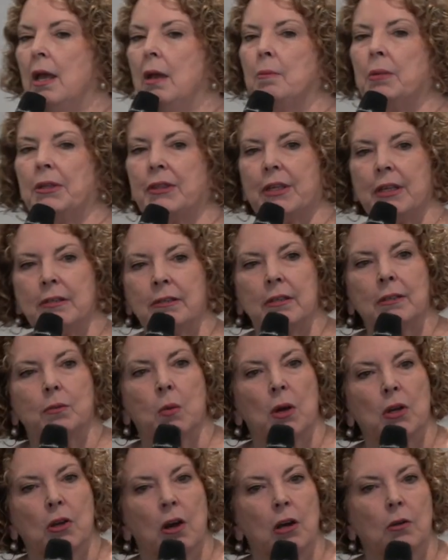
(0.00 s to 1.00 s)
But this is
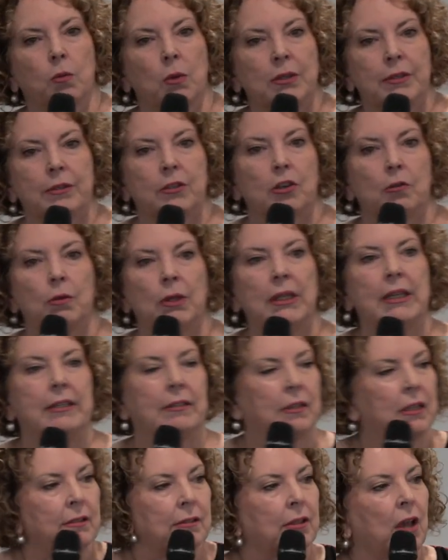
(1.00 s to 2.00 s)
what God wants to release.
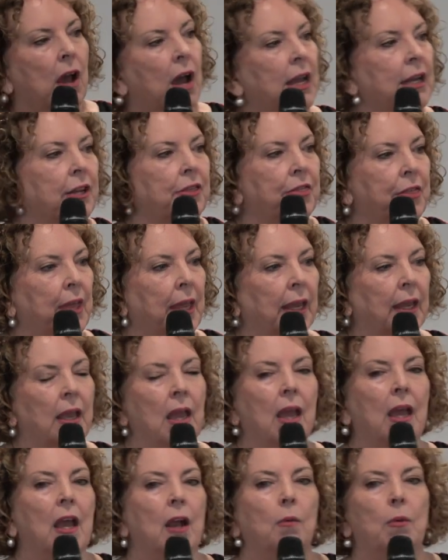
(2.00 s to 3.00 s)
This kind of thing
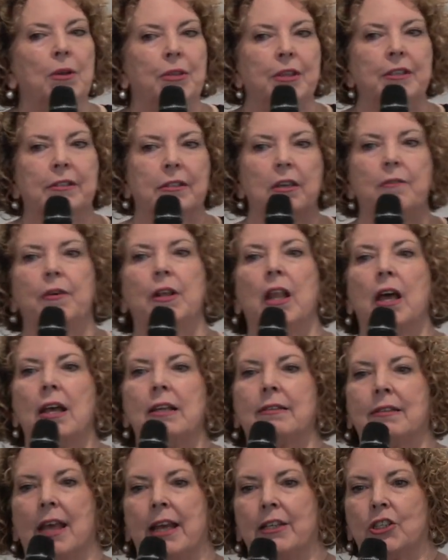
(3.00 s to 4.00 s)
with the
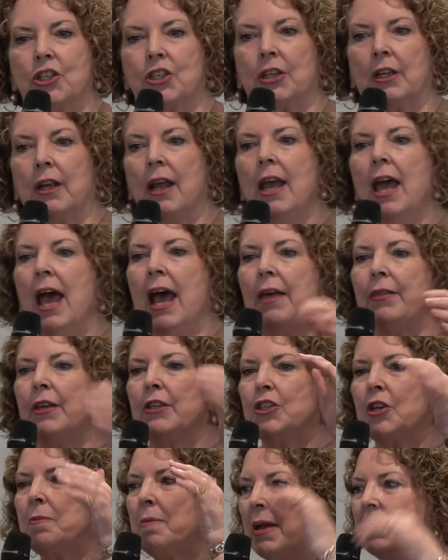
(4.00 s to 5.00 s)
civilization and the
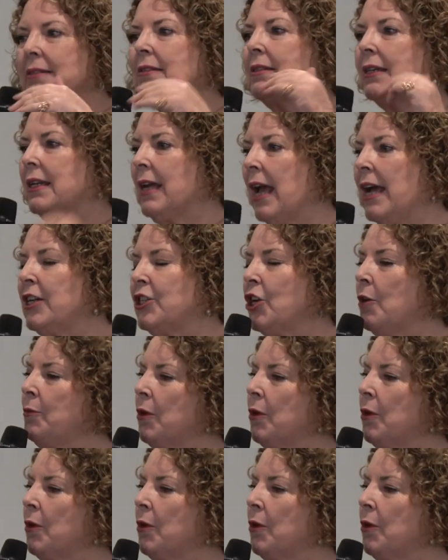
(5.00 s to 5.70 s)
domestication.